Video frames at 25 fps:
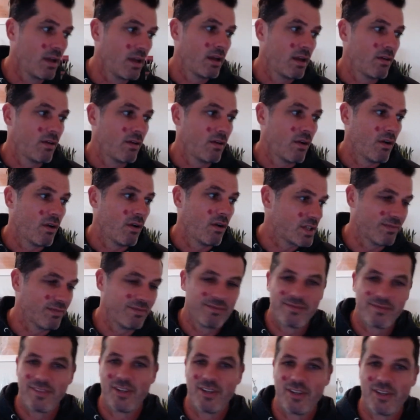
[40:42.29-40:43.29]
Awesome.
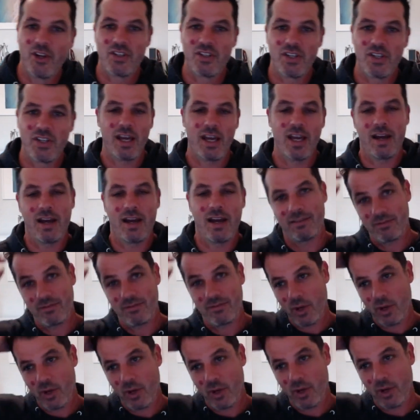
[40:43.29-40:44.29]
Good to hear.
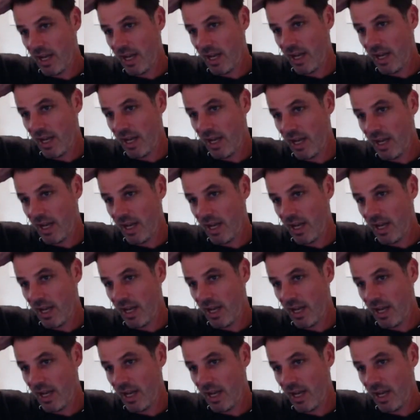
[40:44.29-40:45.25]
4 days. Yeah, that's great.